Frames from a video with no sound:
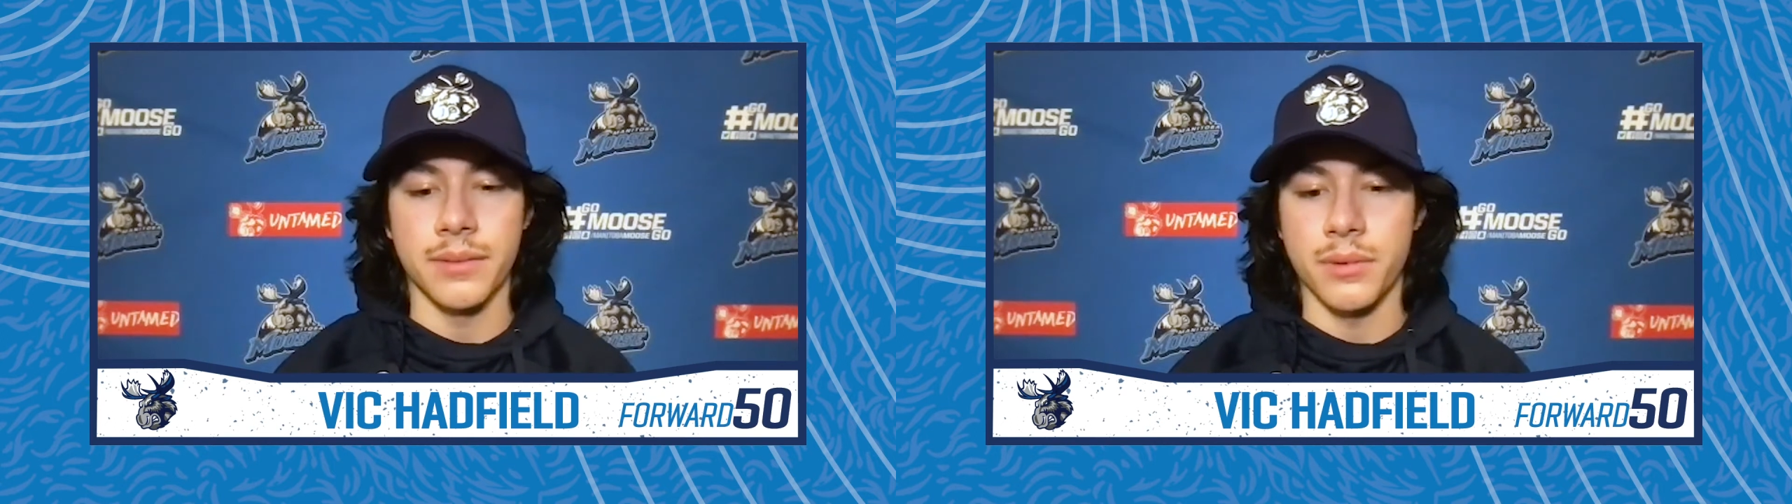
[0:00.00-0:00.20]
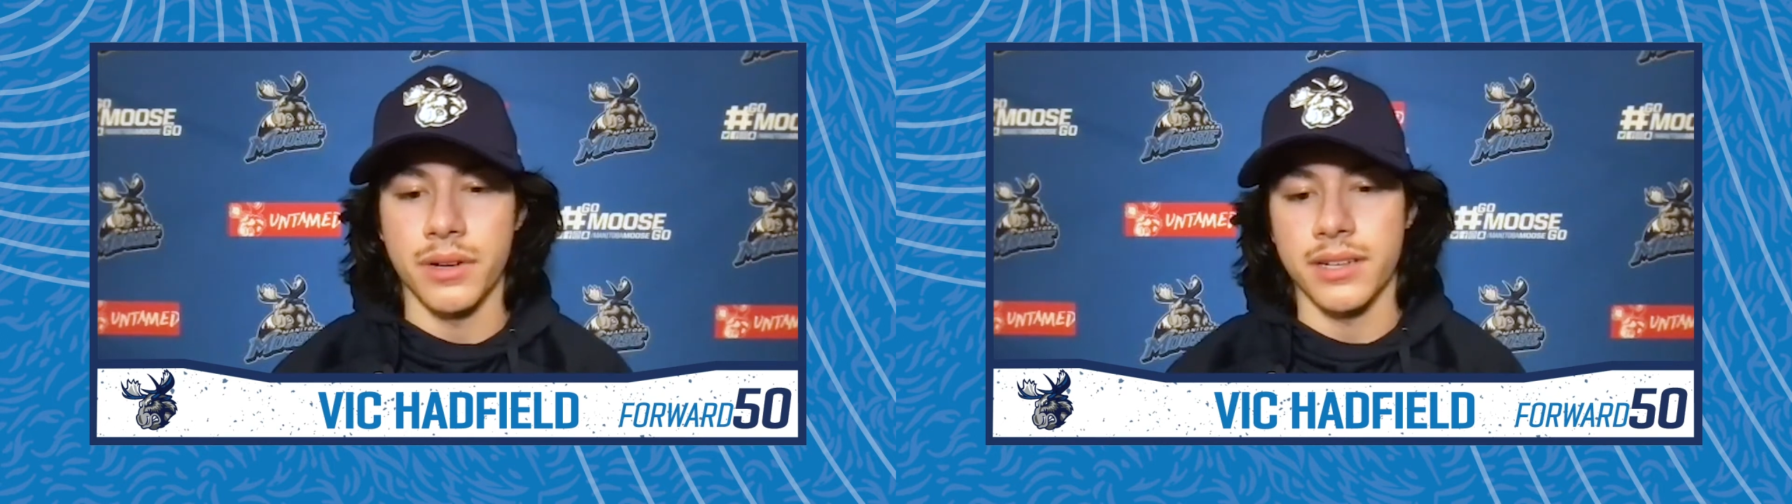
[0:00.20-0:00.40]

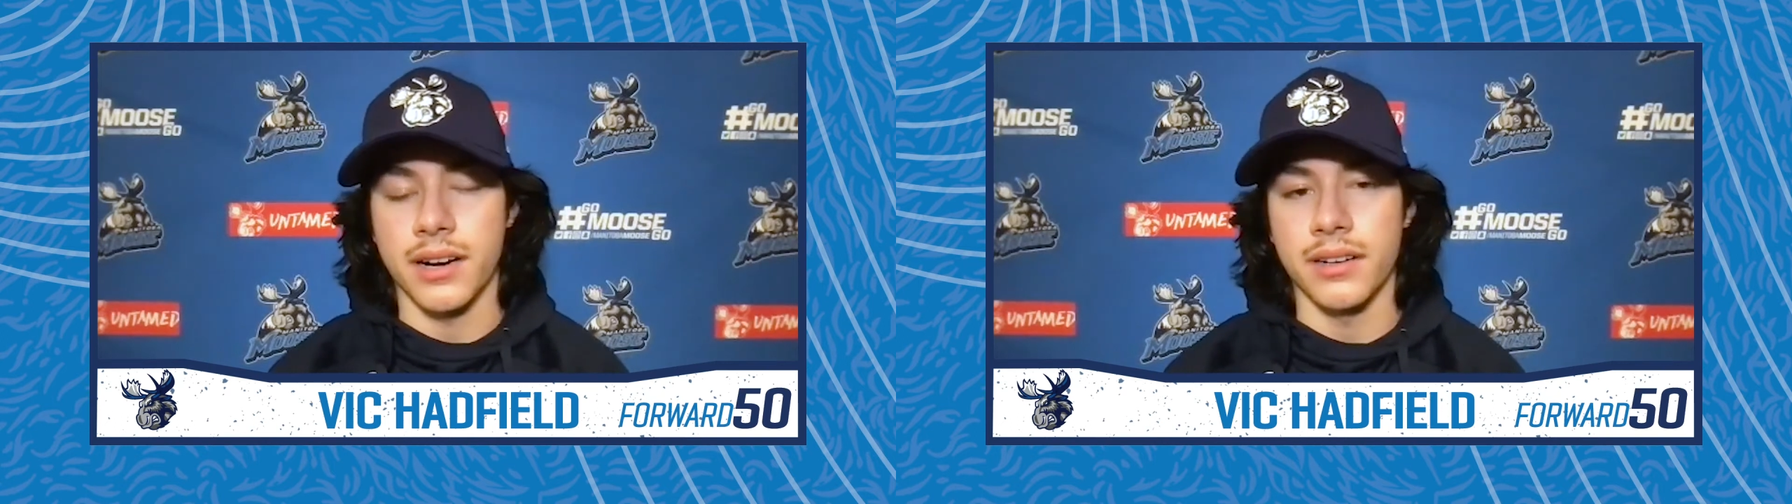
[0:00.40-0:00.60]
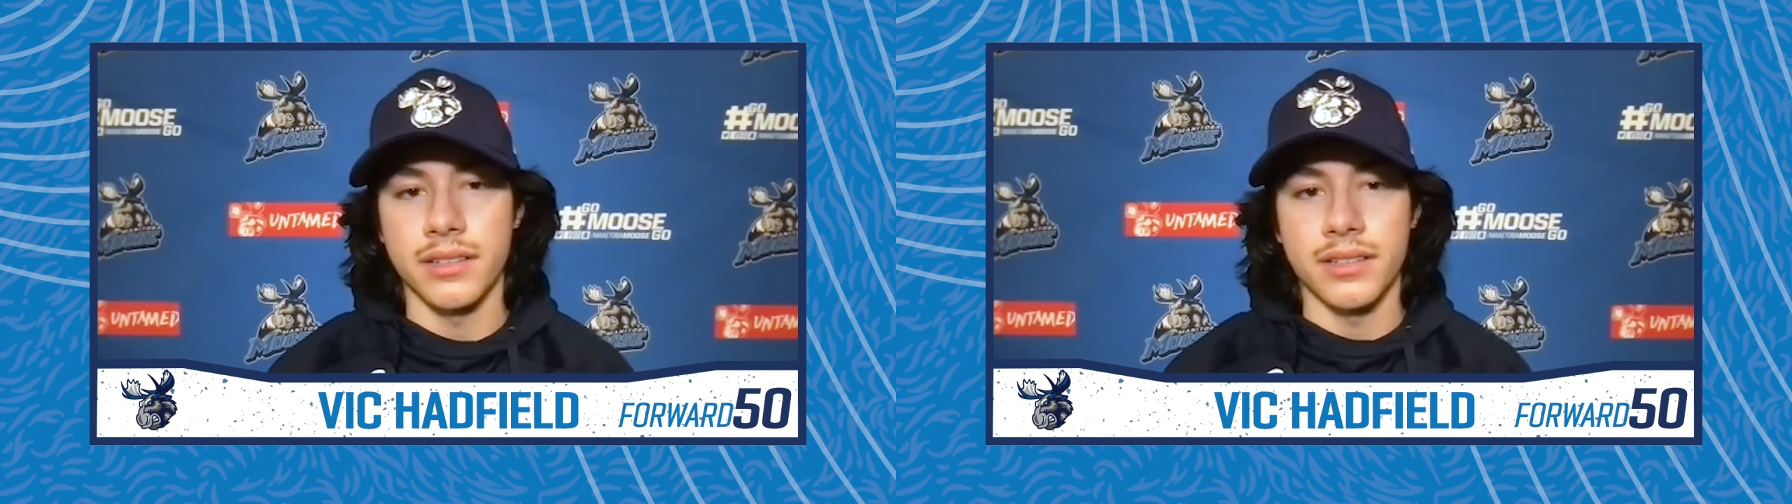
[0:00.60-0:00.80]
keep working
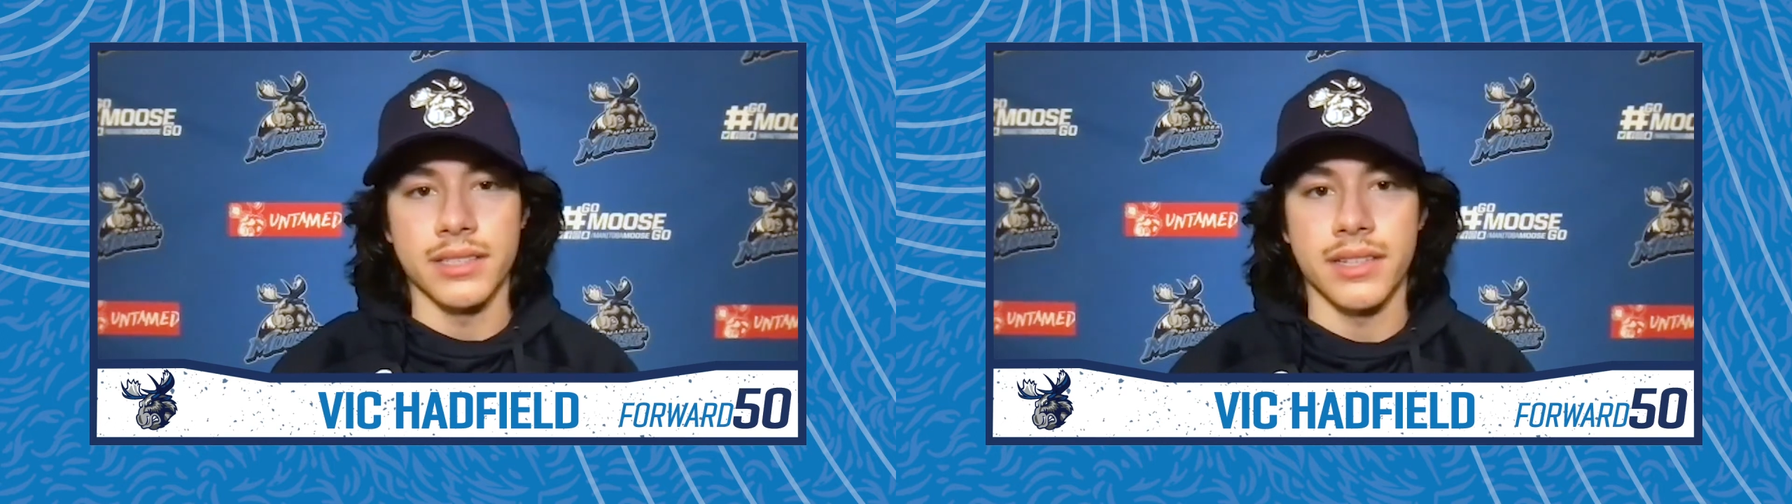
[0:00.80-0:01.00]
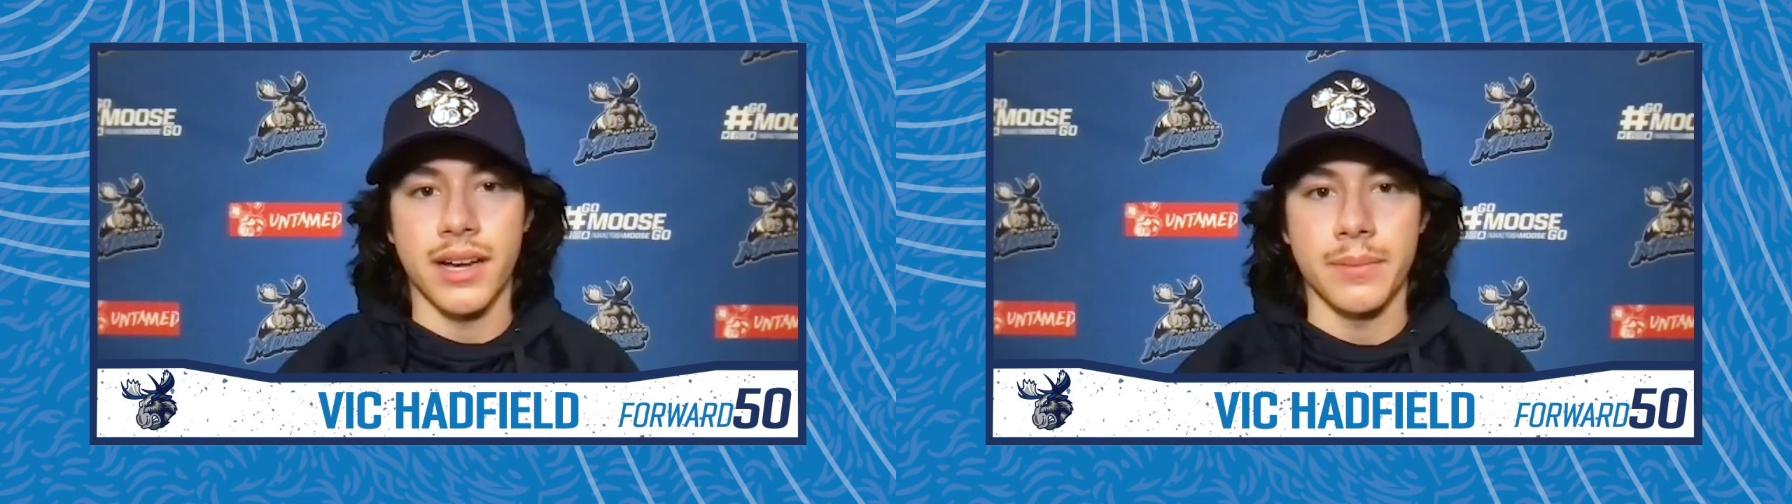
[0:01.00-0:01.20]
hard, good
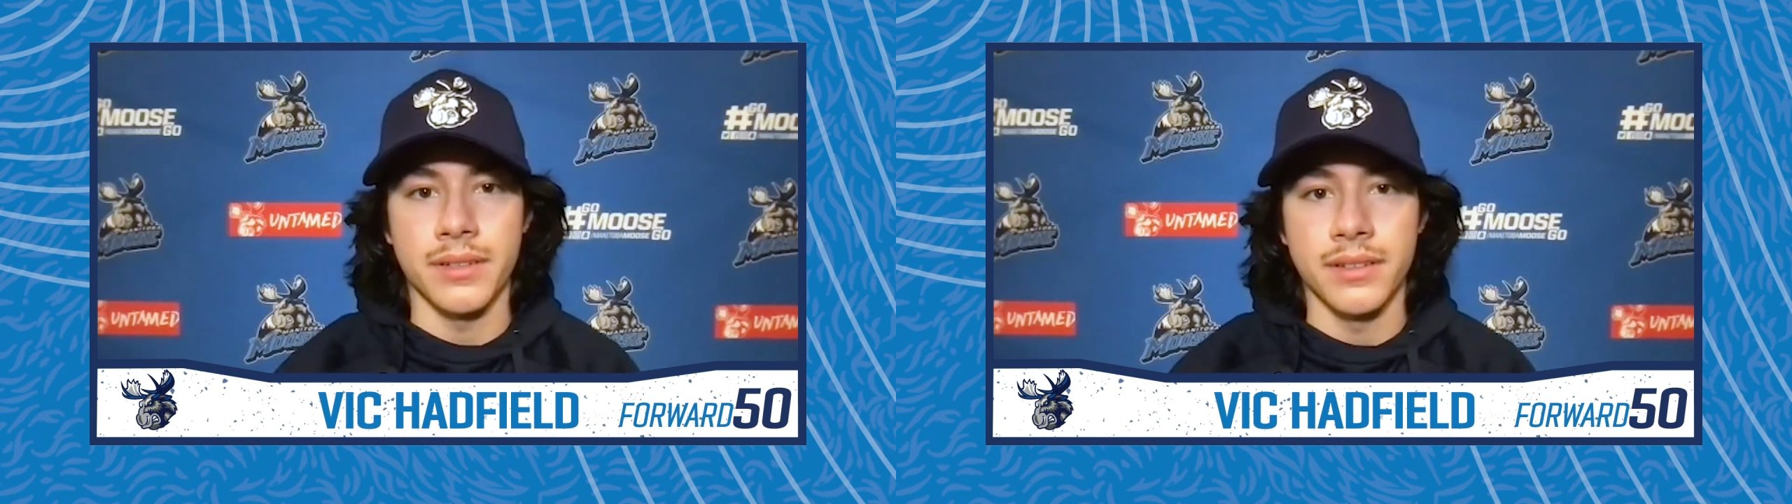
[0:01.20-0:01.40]
things will happen.